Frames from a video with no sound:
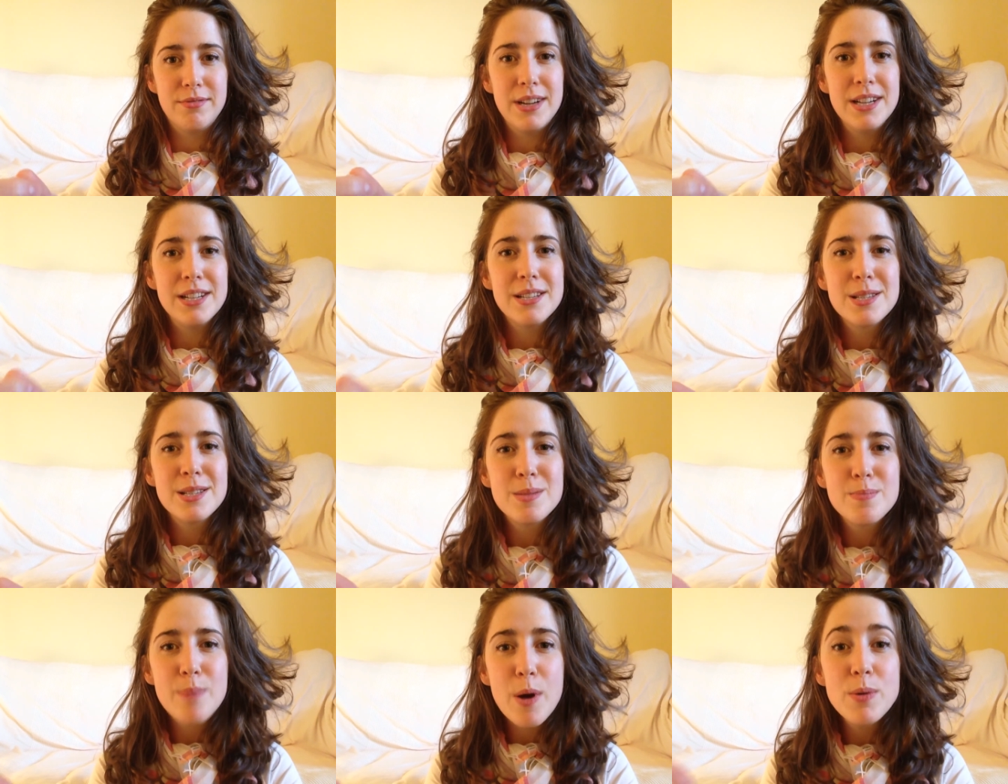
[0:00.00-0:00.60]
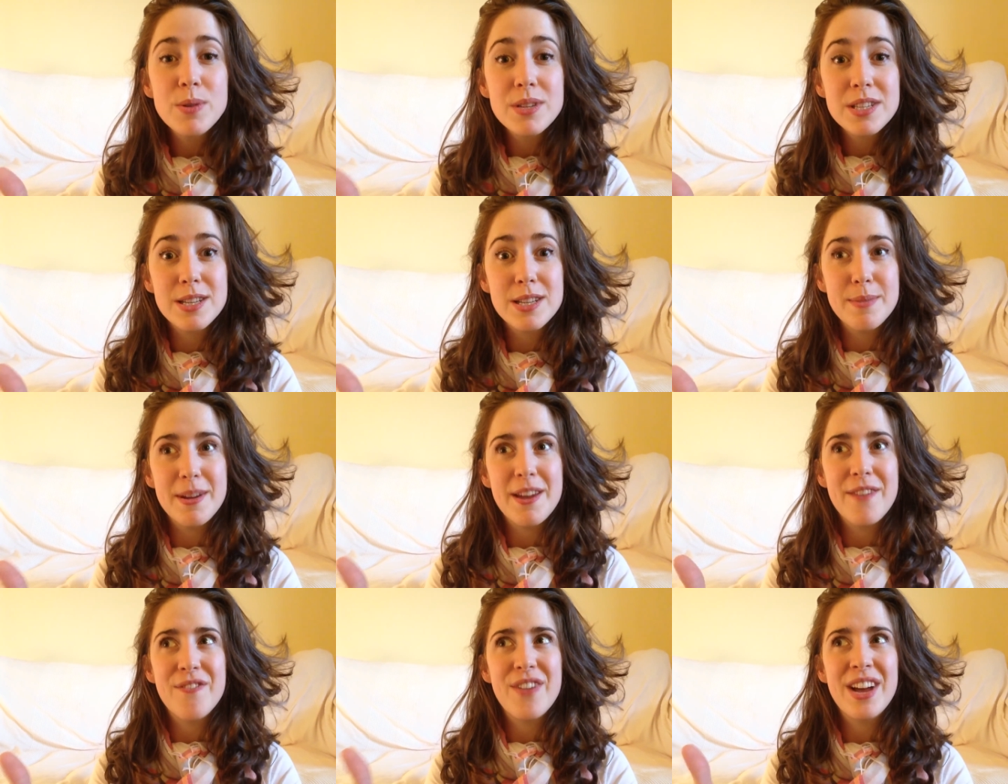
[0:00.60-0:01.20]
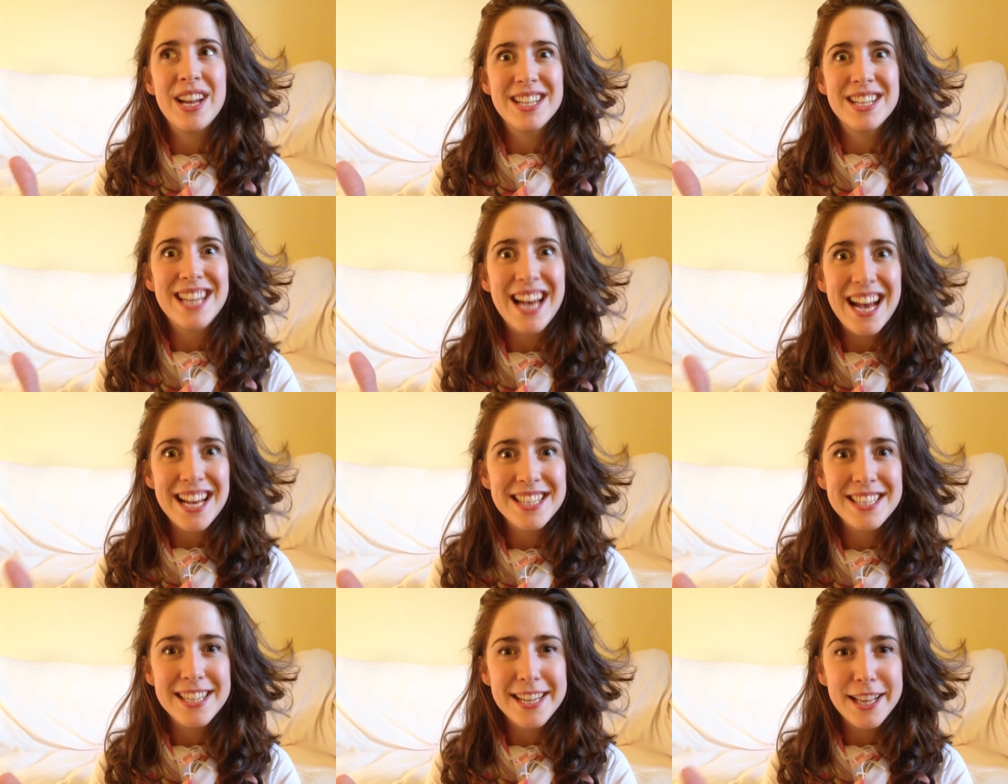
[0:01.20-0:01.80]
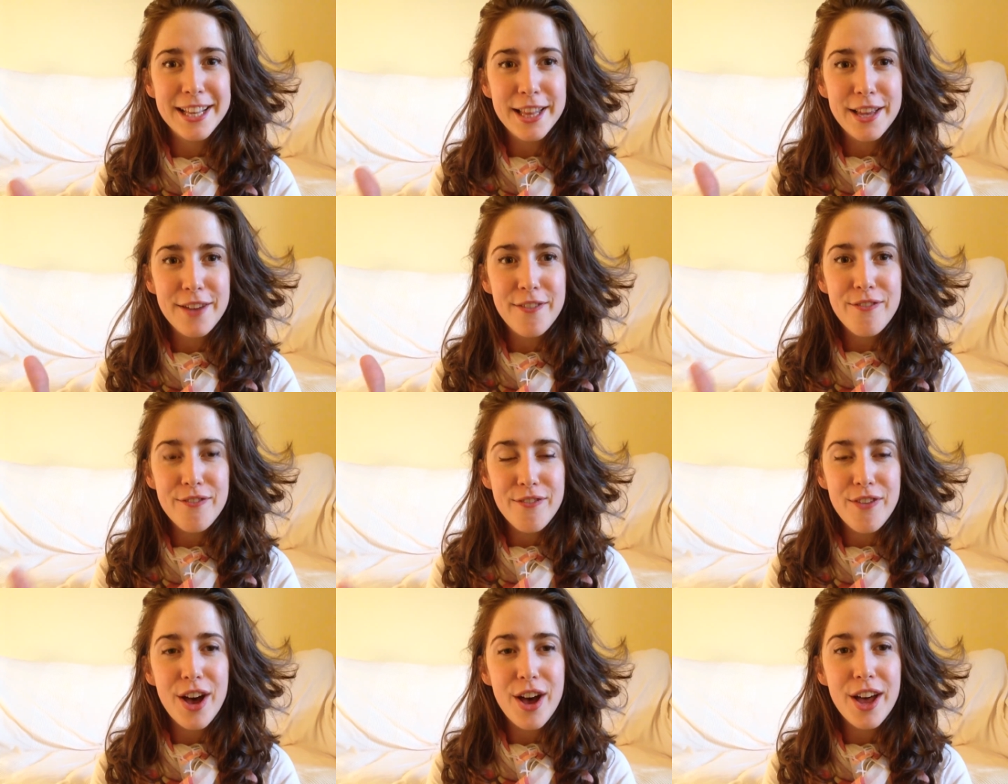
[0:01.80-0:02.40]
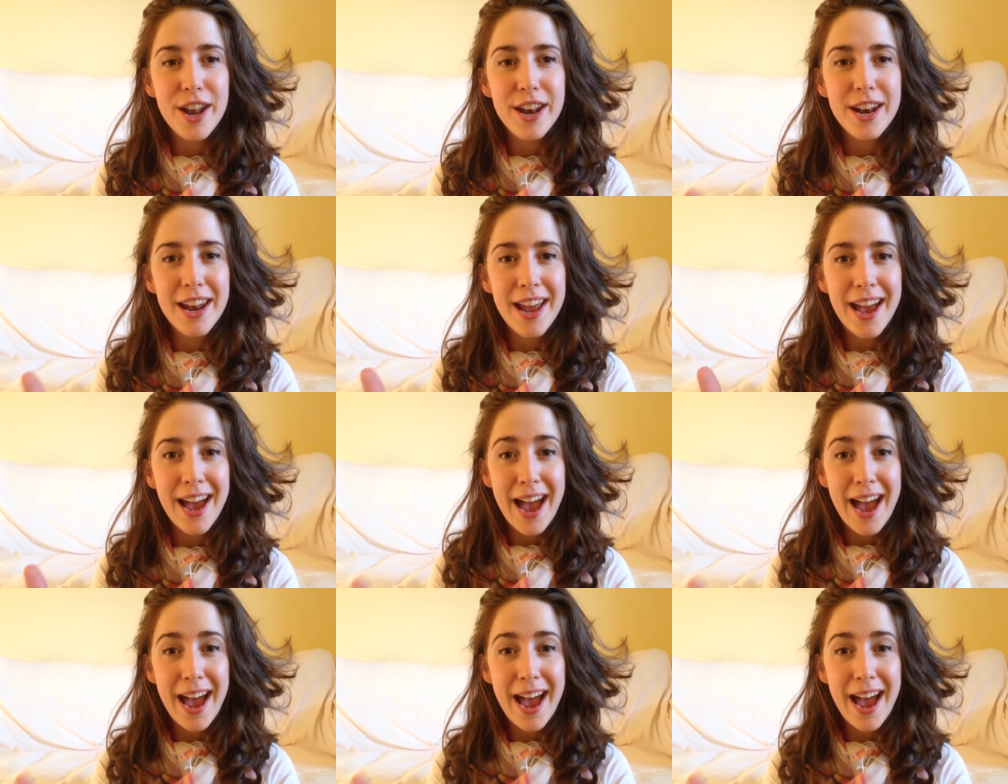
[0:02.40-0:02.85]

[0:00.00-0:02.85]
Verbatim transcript: It's supposed to be fantastically fun,